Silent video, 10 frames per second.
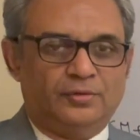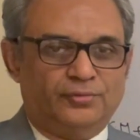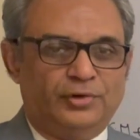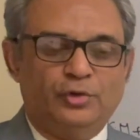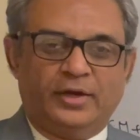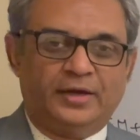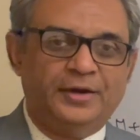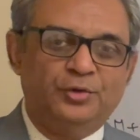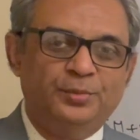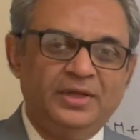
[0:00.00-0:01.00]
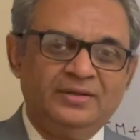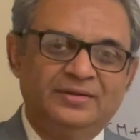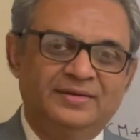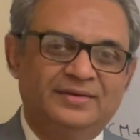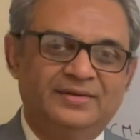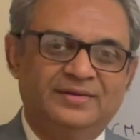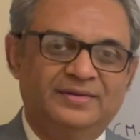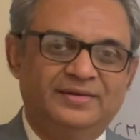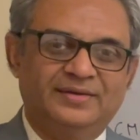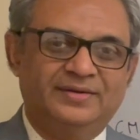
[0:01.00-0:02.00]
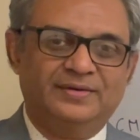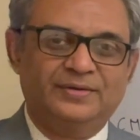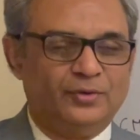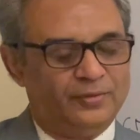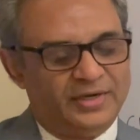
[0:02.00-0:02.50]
will you agree to me? No.